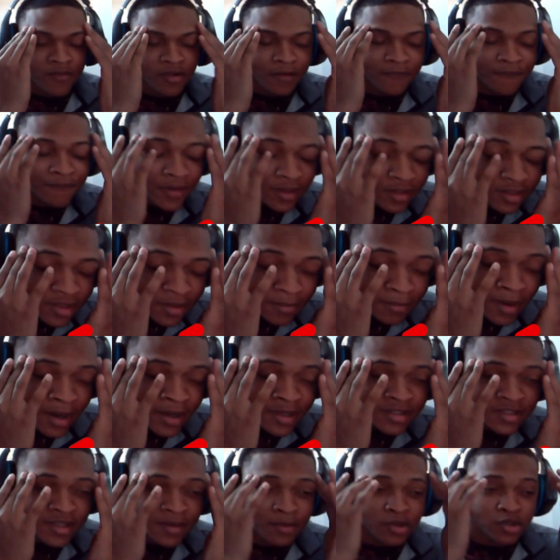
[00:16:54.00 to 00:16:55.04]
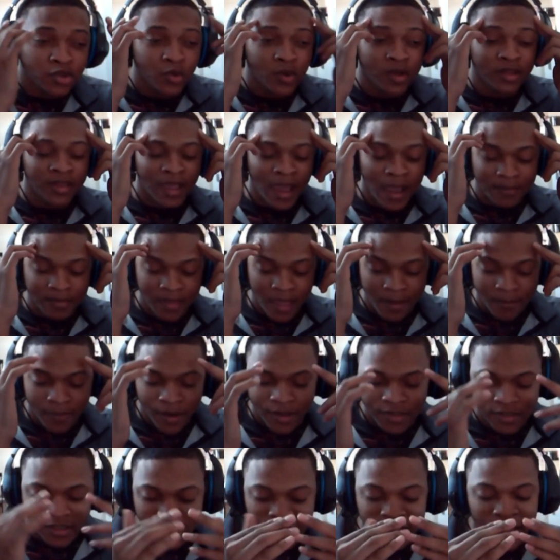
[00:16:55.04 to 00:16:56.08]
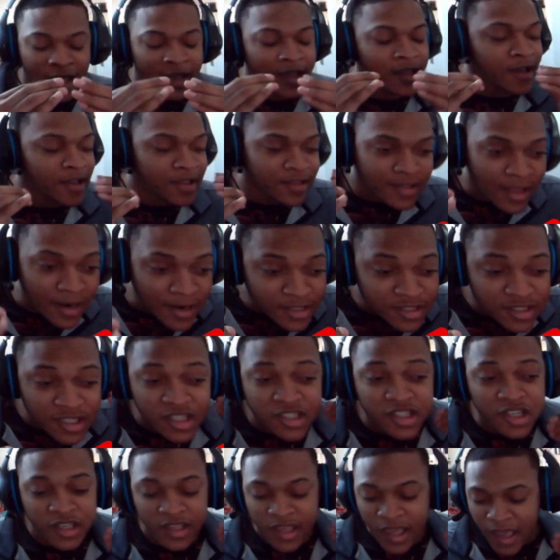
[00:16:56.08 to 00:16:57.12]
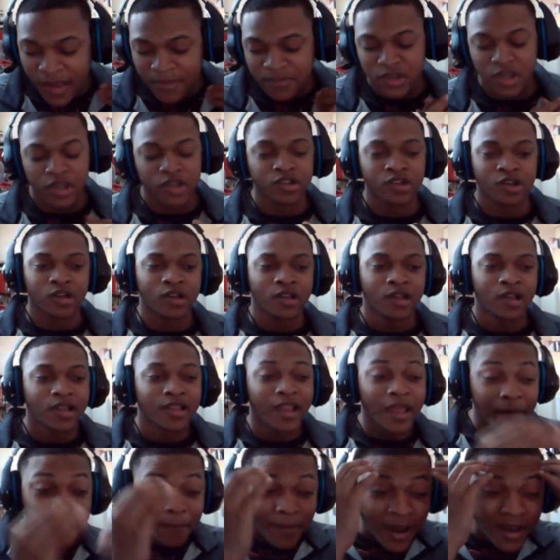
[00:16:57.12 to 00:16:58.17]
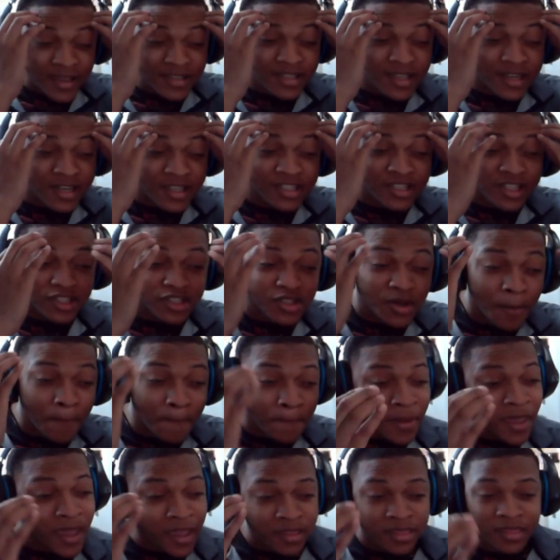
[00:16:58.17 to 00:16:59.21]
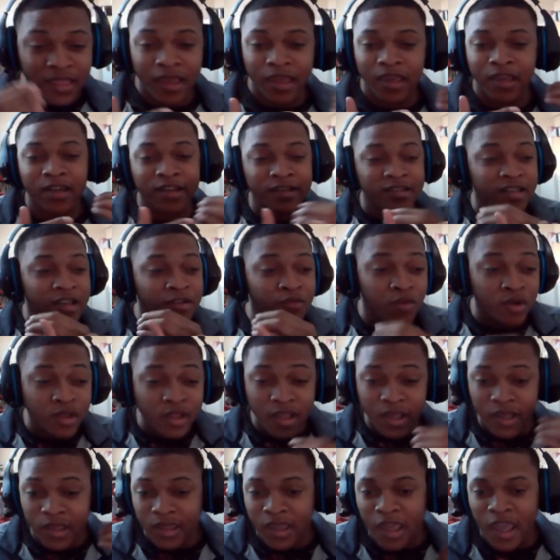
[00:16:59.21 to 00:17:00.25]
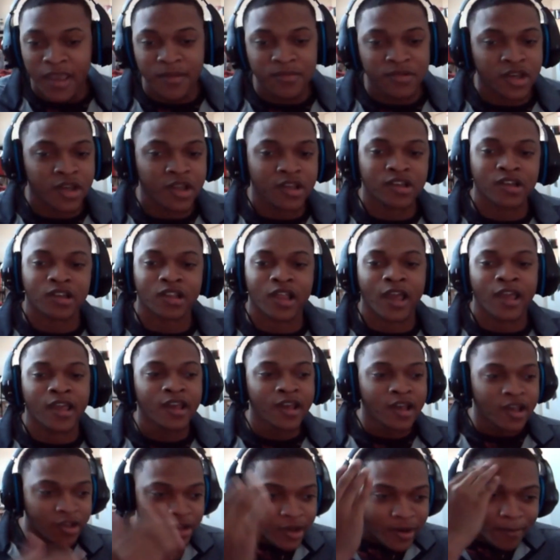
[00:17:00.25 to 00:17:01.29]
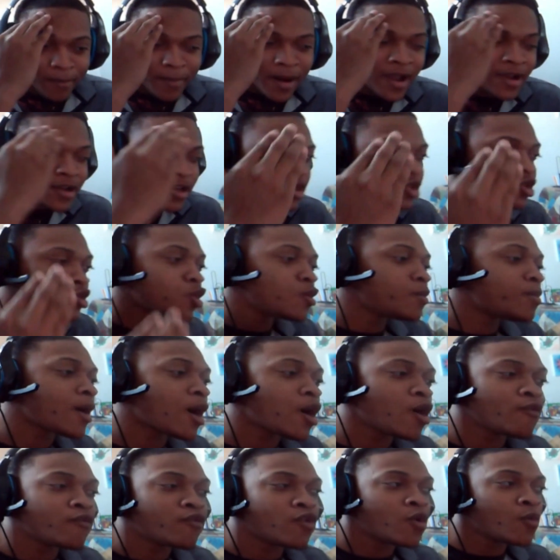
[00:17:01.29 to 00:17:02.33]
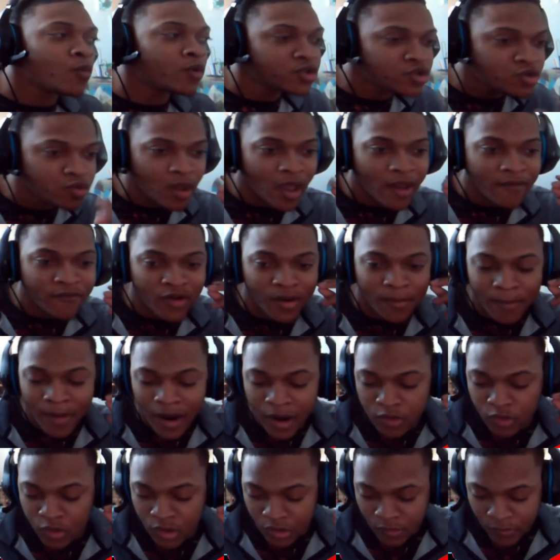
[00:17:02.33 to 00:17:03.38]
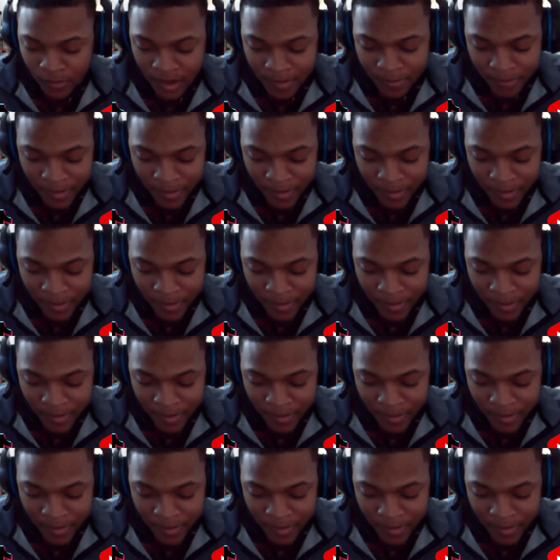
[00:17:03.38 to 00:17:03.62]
a victim mindset, but you adapt that mindset, that is such a game changer. Like, mindset is such a big thing, and it's really a game changer. Like, your mind is so powerful, and once you have your mind on the right